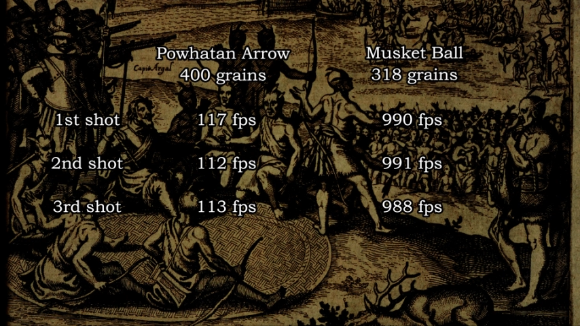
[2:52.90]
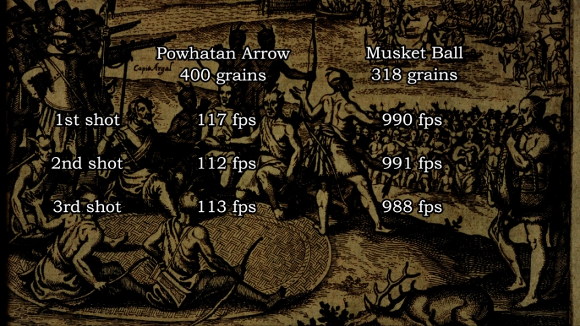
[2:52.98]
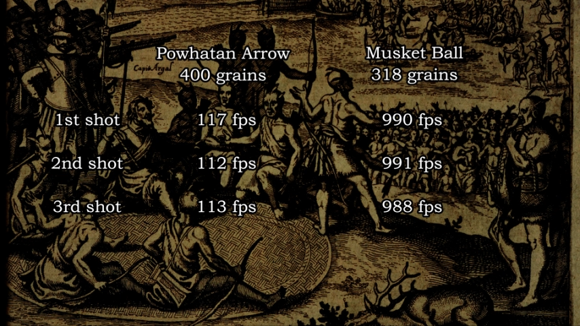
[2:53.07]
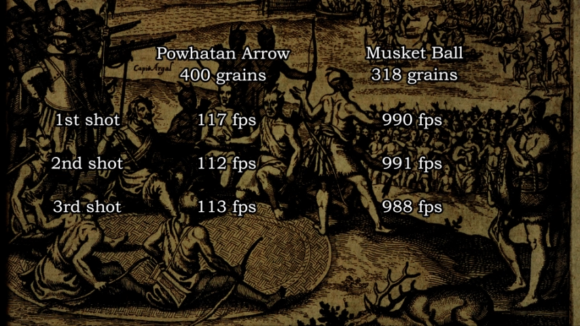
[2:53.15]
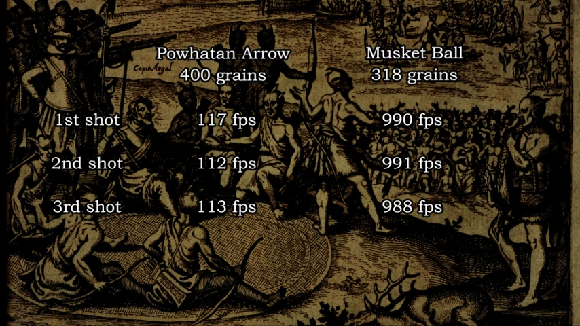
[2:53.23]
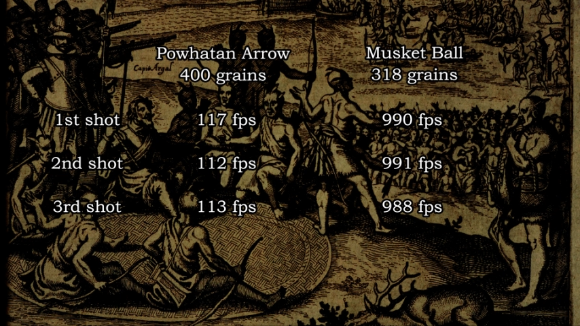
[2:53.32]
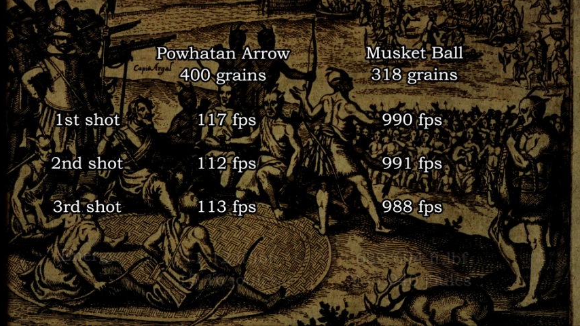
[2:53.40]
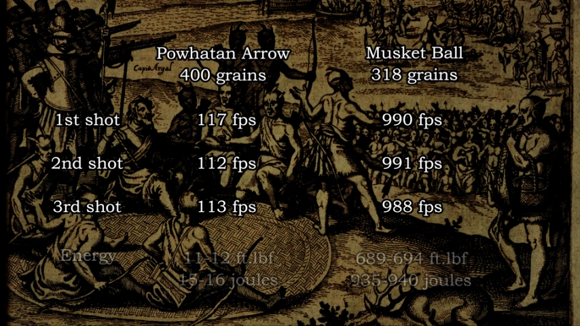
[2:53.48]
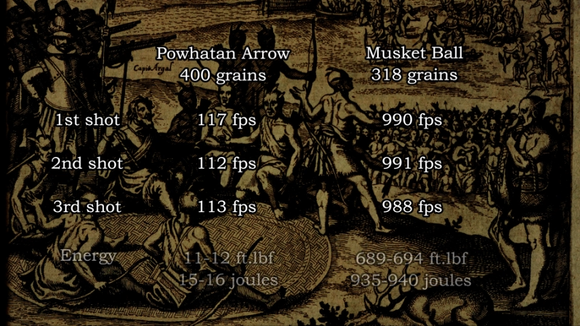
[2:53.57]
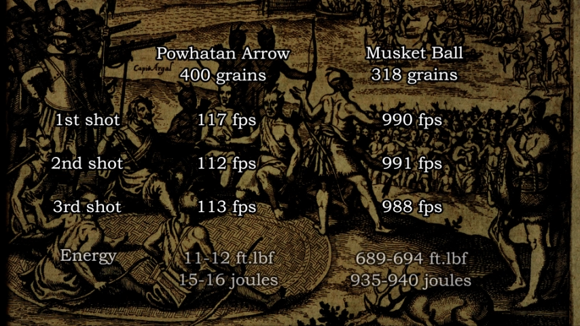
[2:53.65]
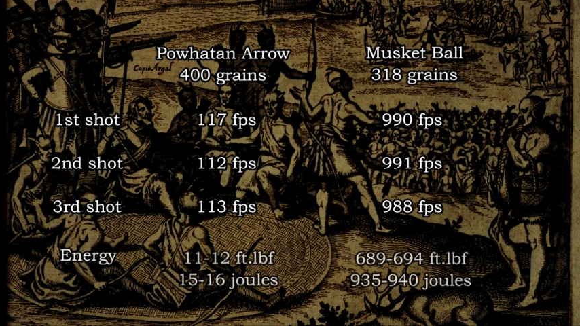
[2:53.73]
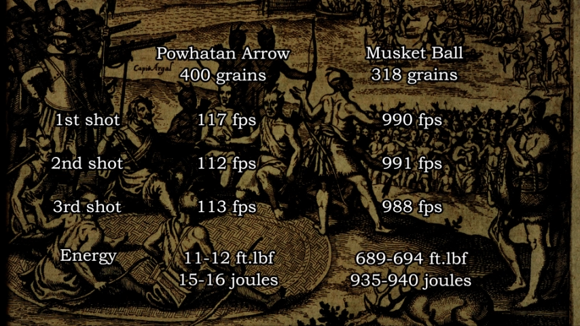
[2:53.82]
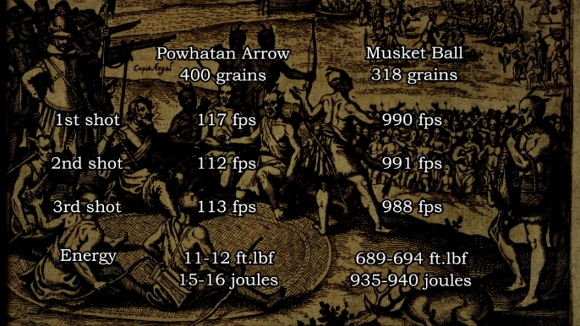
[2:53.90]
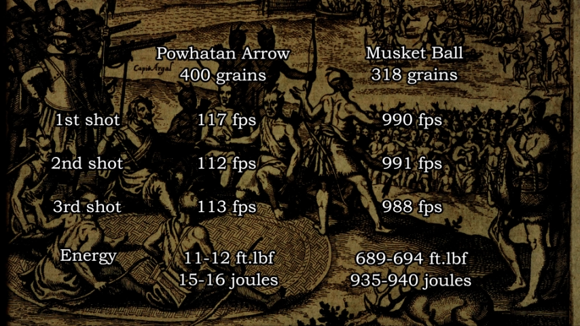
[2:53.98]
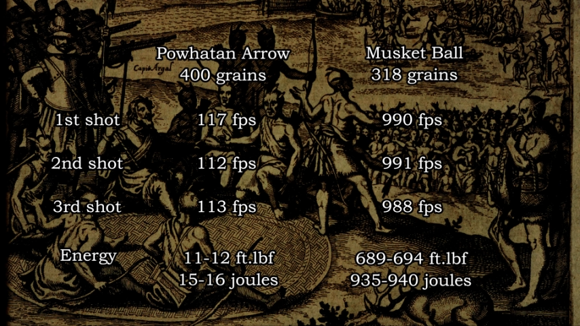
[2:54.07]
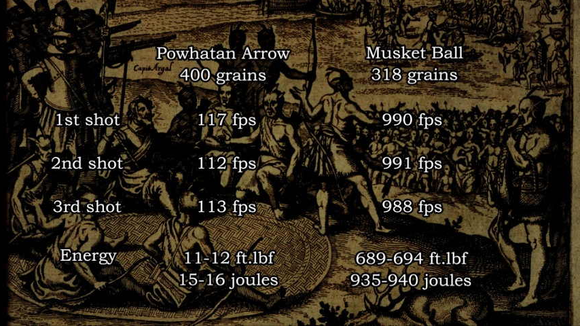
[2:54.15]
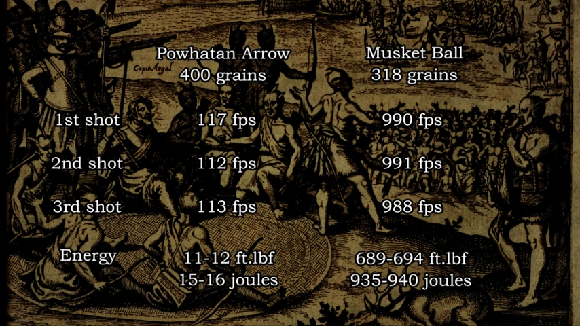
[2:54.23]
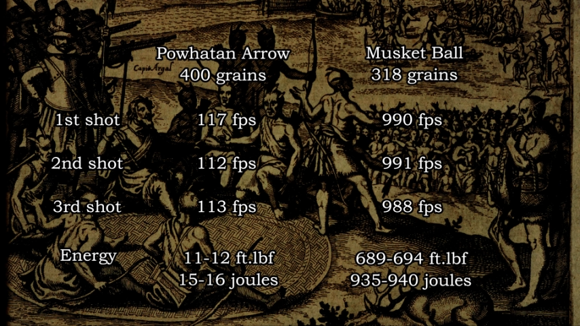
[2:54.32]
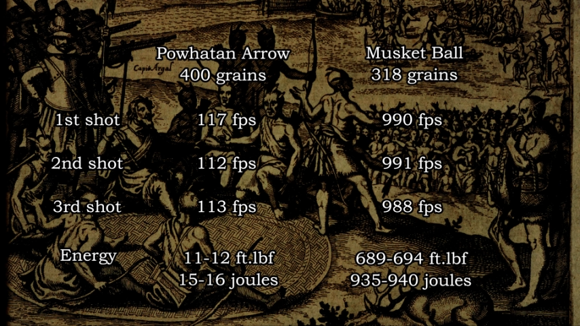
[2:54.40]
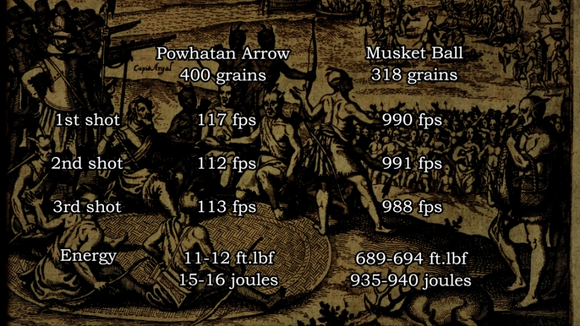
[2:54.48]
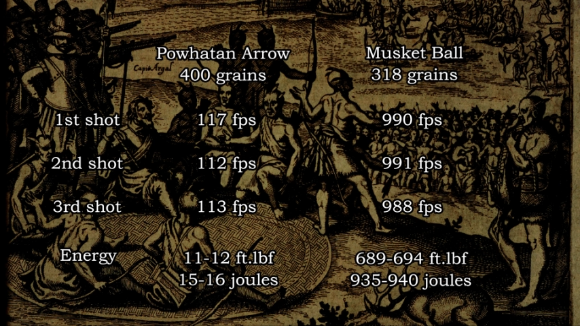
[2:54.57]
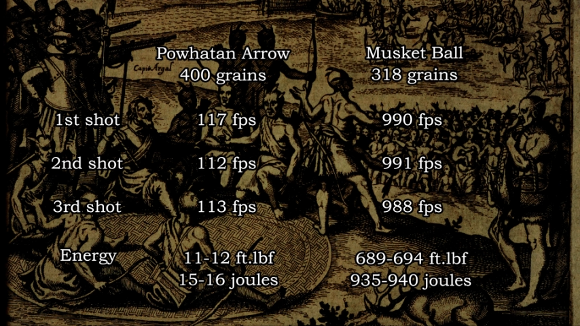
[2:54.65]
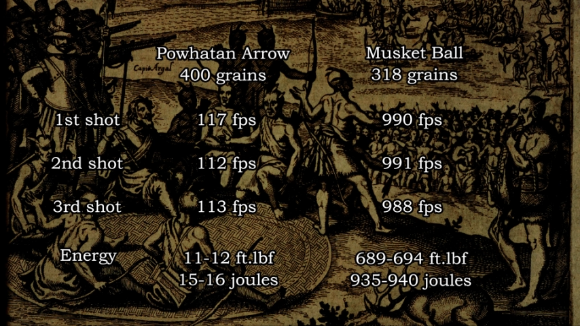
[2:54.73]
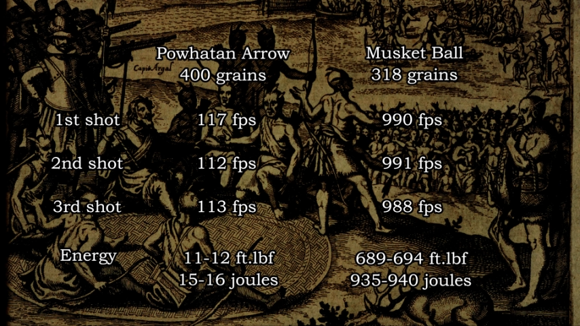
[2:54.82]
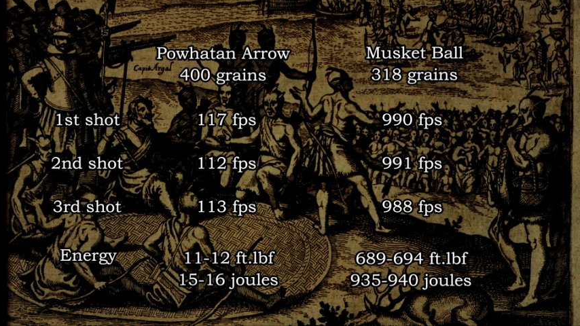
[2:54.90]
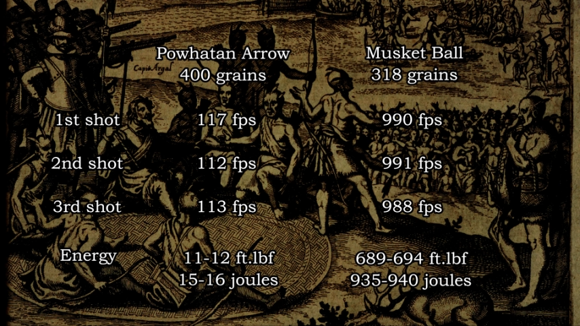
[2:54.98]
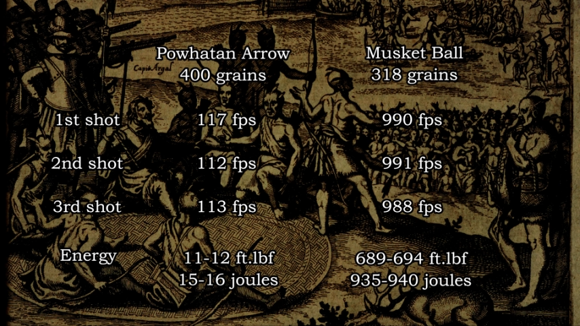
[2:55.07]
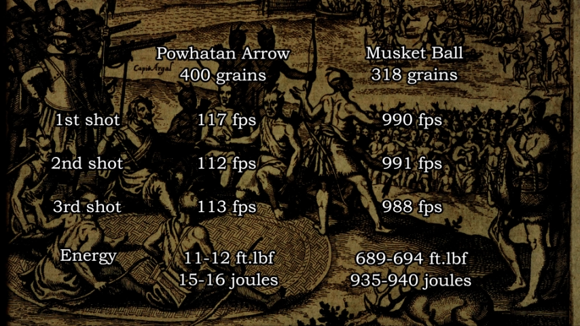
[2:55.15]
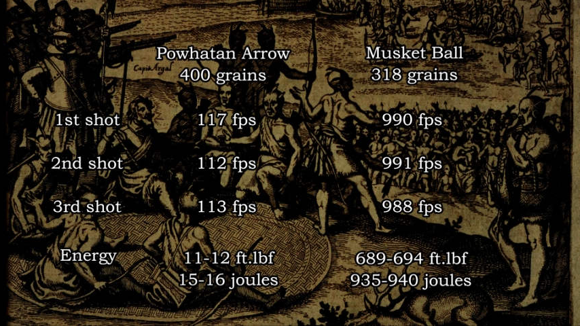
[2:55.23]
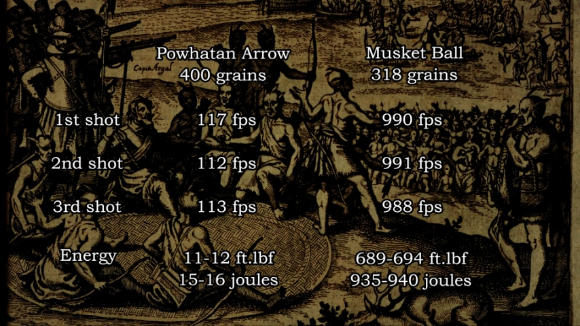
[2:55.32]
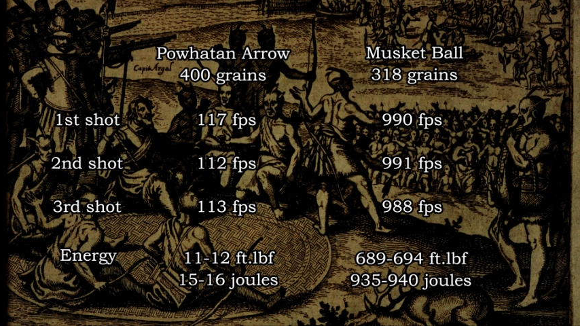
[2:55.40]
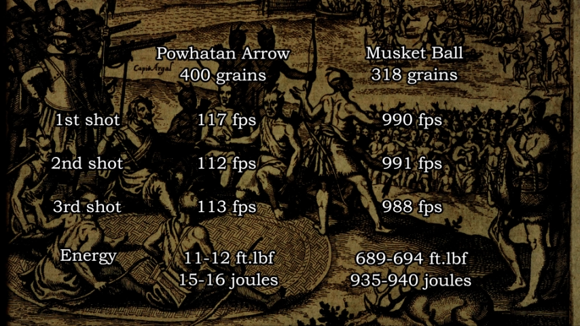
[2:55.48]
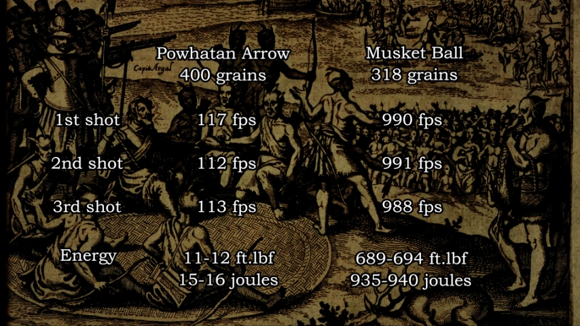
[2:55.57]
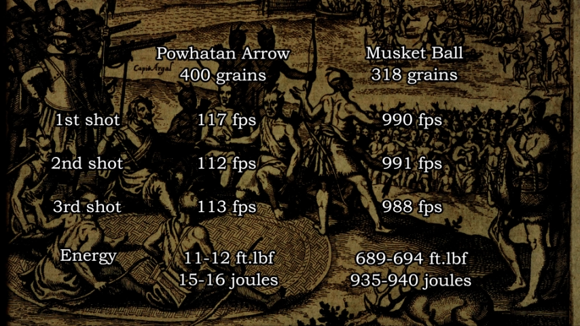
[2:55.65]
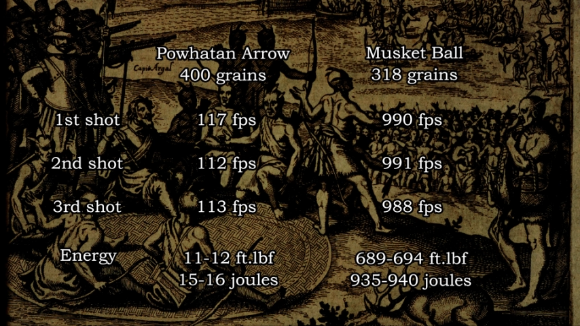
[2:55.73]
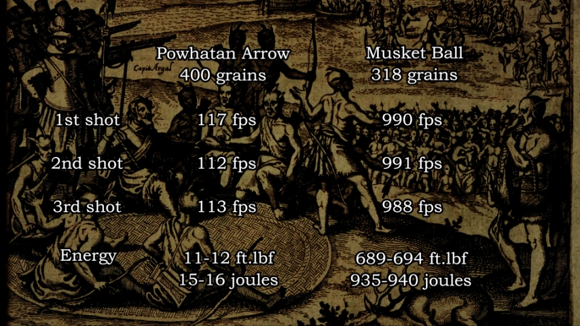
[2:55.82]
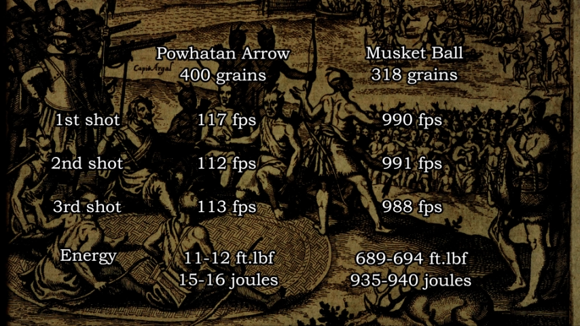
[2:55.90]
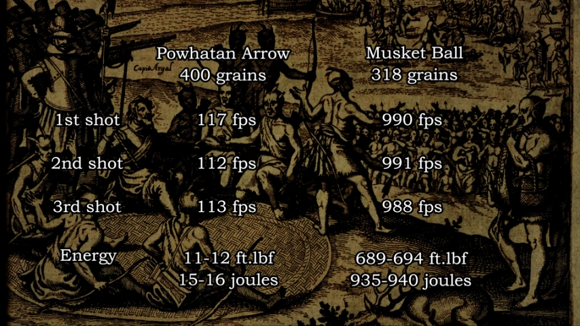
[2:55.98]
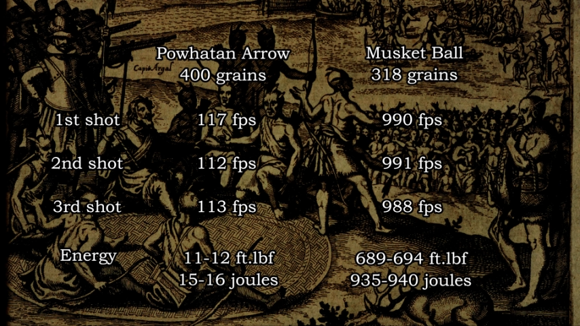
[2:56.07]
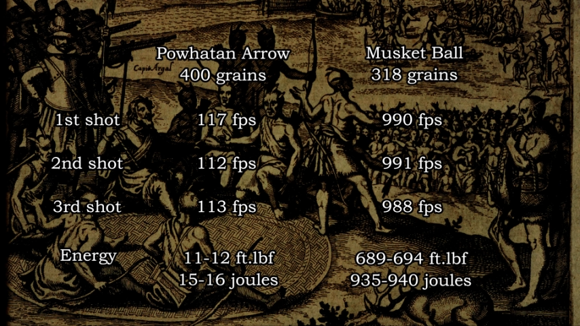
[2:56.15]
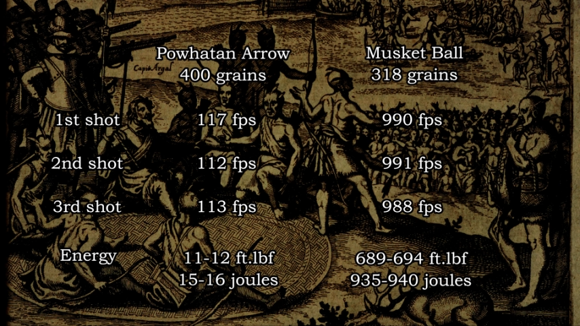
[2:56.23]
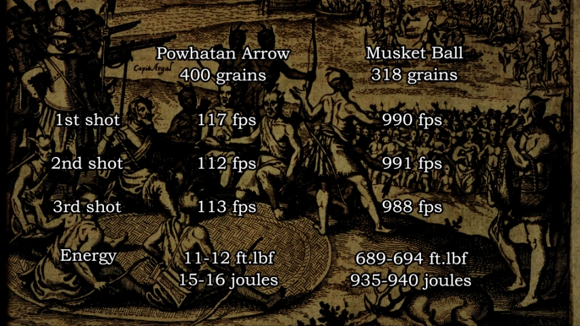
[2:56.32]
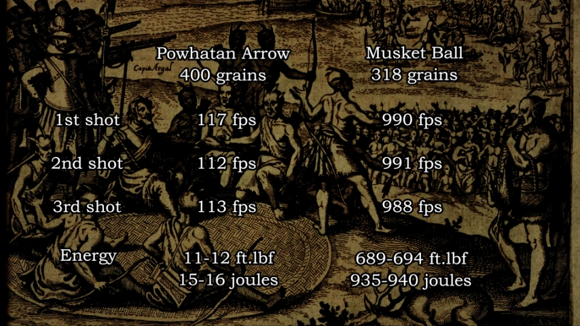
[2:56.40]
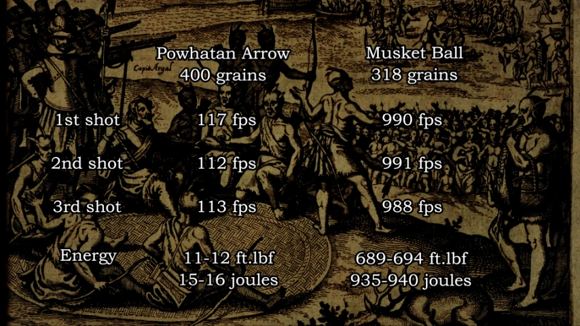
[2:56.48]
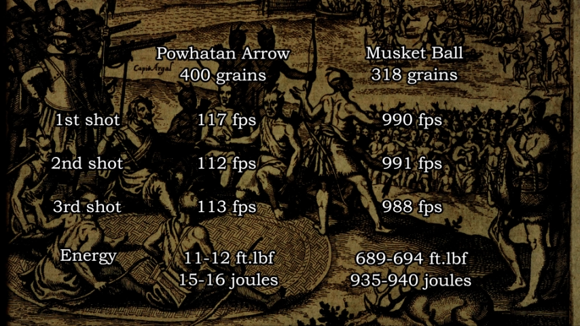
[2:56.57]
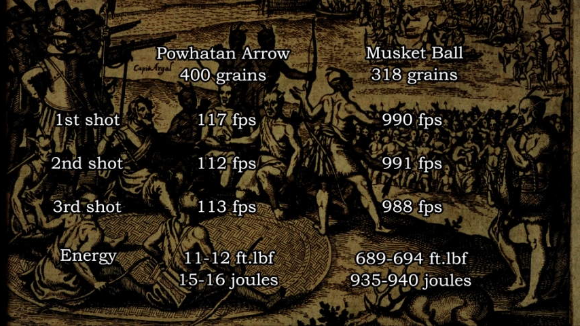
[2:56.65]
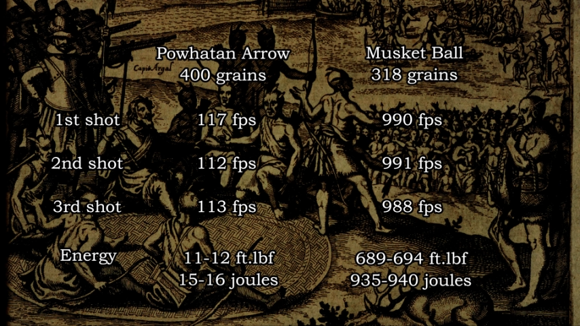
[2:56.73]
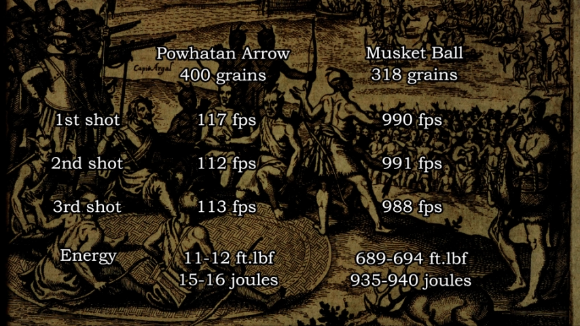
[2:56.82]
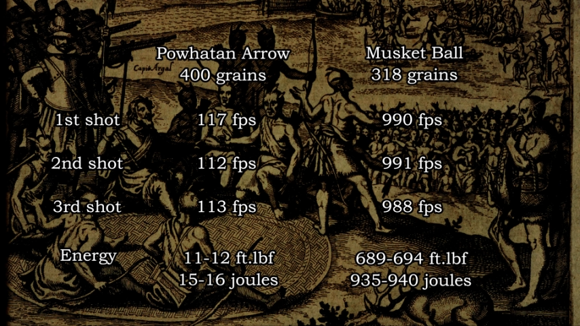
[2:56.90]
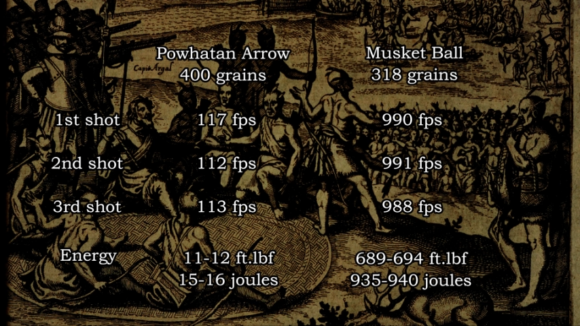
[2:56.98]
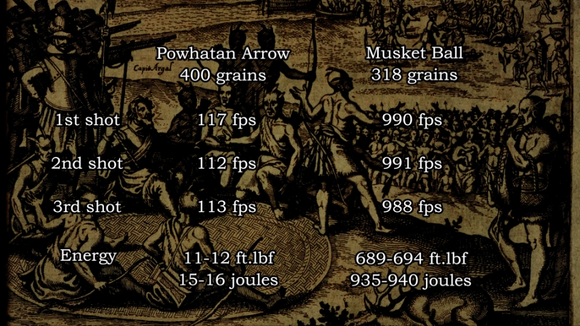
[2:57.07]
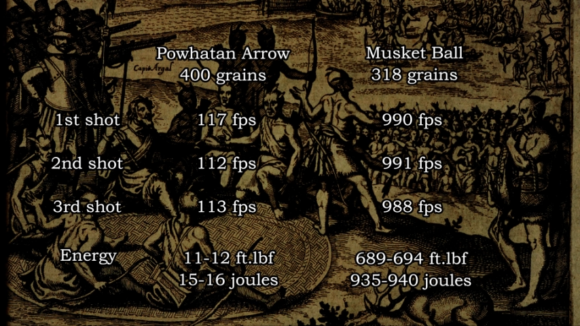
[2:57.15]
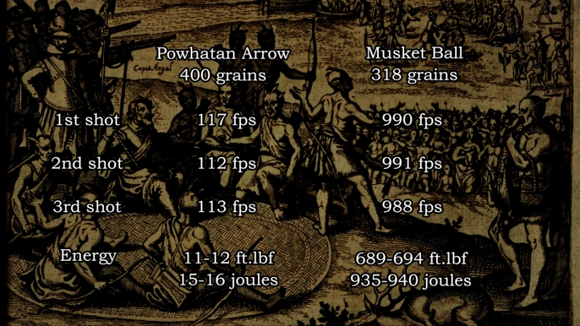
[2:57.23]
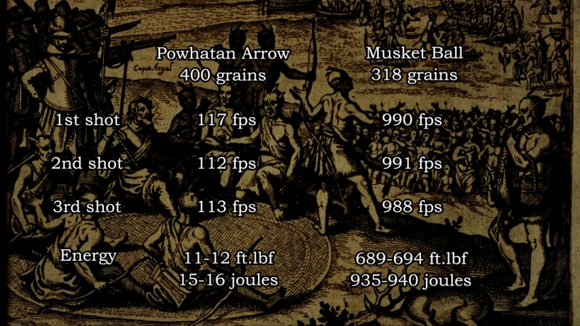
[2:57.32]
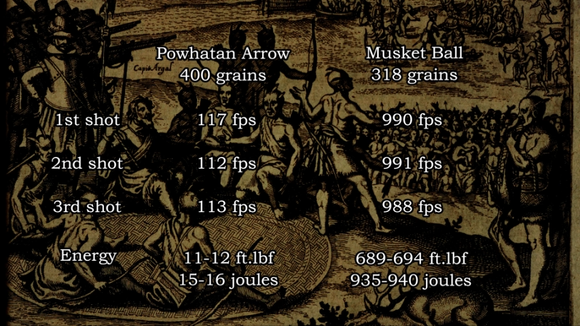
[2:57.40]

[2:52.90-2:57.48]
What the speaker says: No face is visible, so there are no lips to read.